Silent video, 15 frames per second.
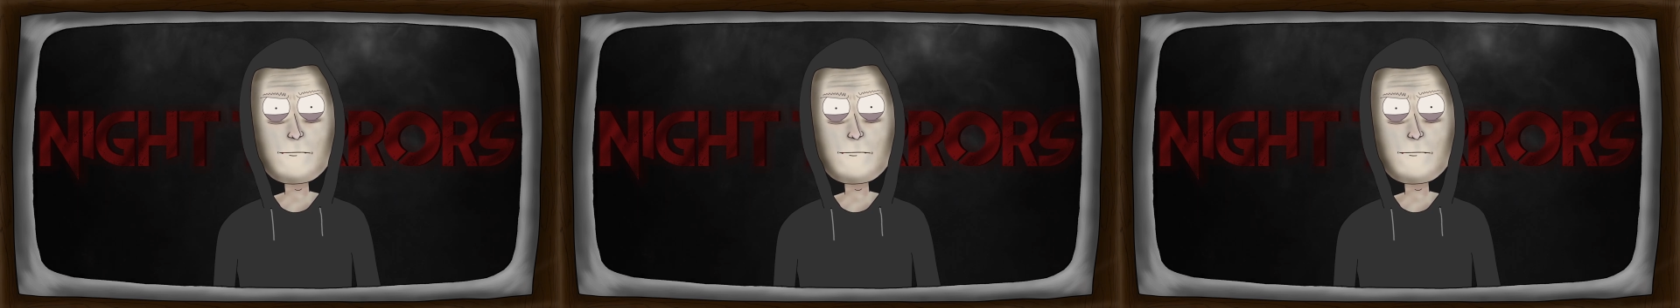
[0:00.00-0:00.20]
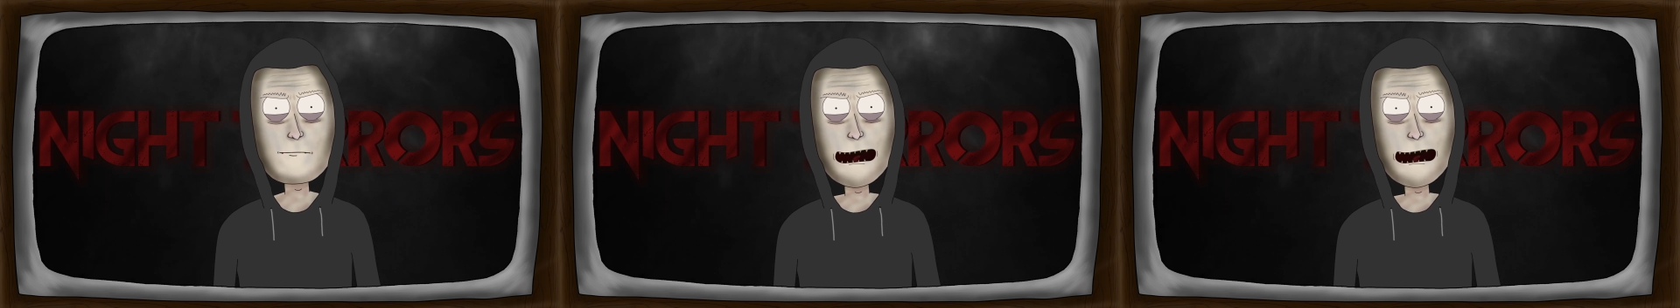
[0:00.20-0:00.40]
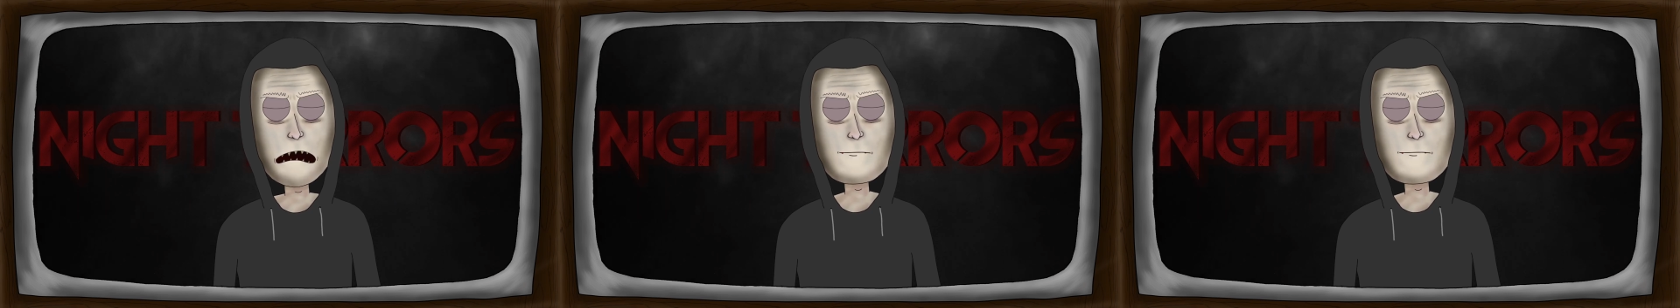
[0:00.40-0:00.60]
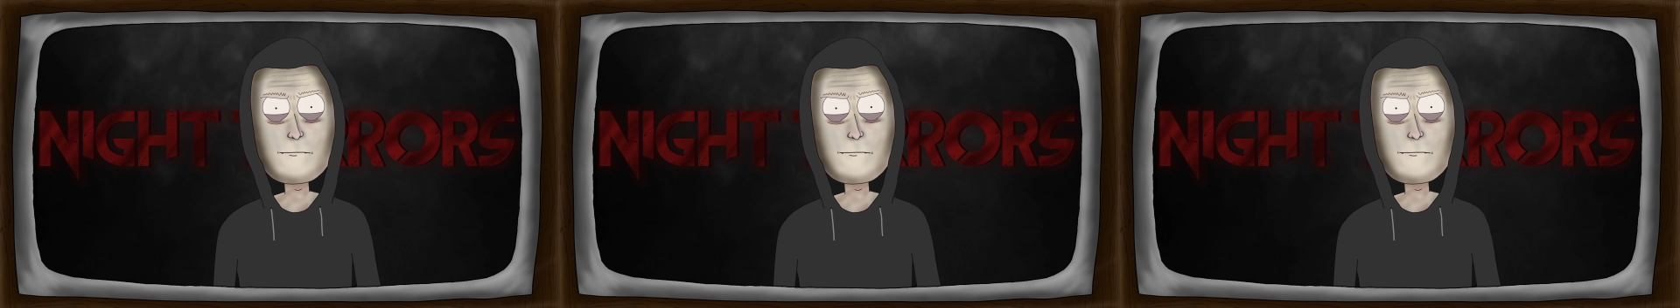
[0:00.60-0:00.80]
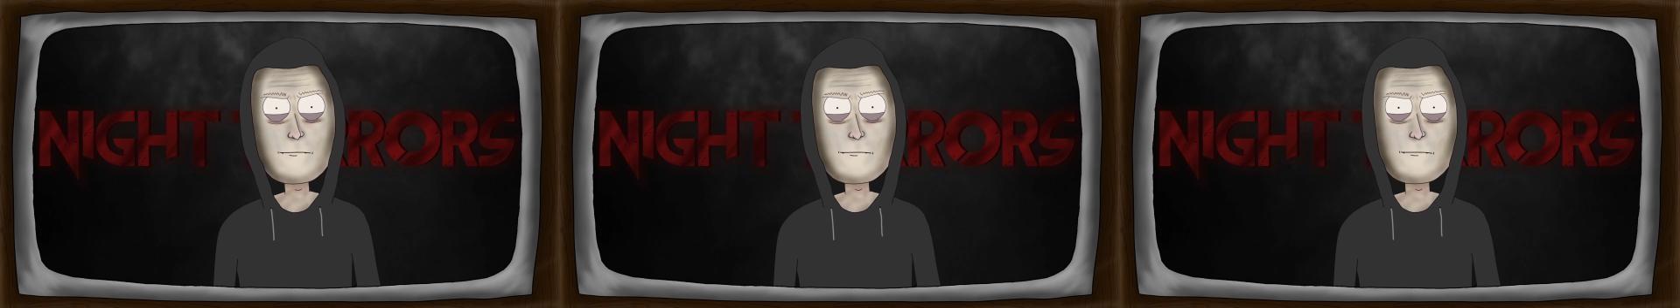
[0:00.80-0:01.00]
And now,
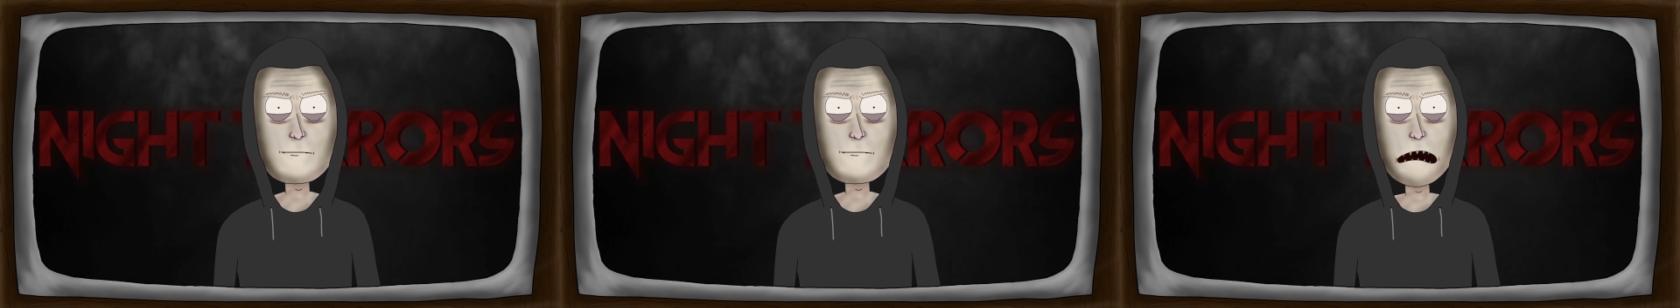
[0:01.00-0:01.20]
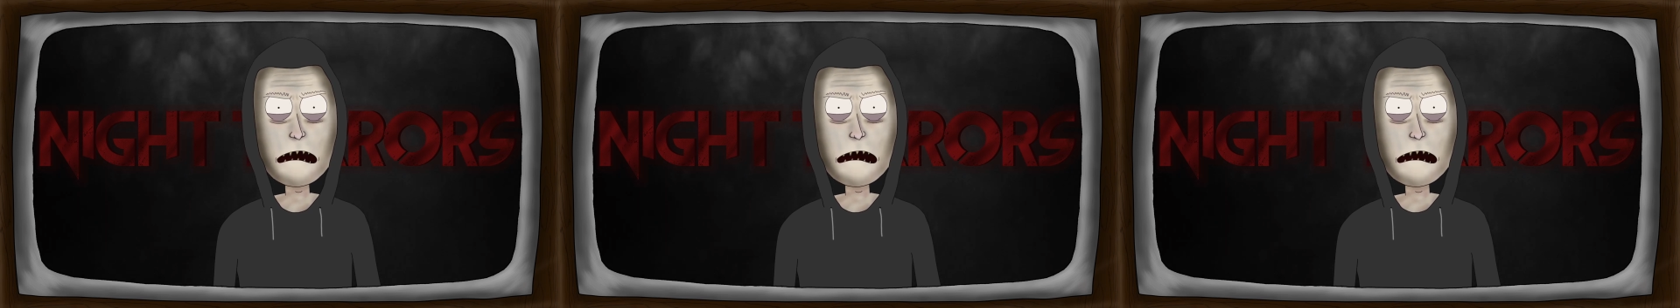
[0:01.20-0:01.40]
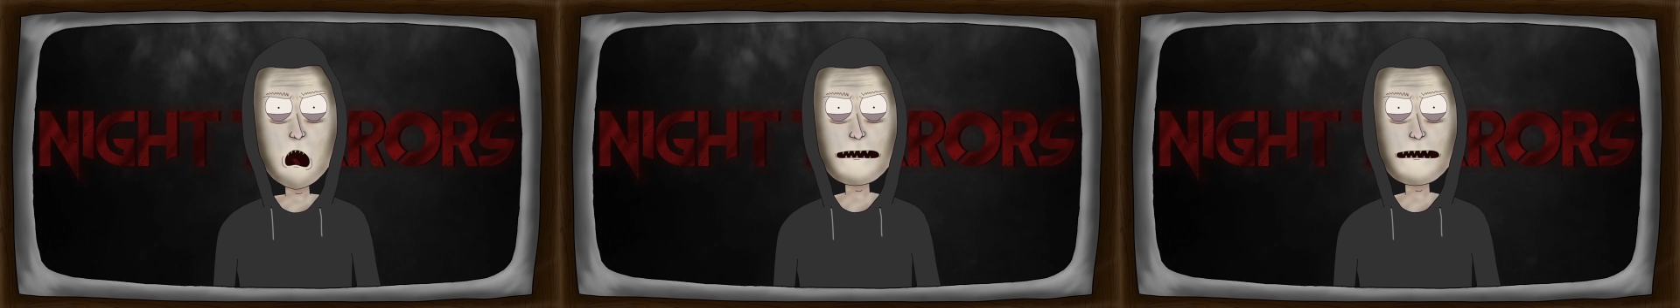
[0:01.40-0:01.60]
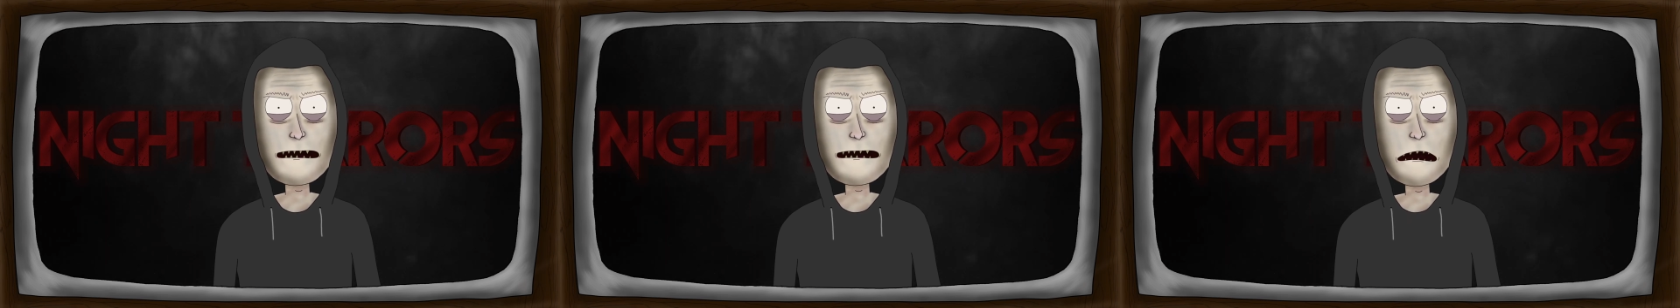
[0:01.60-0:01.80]
let the terror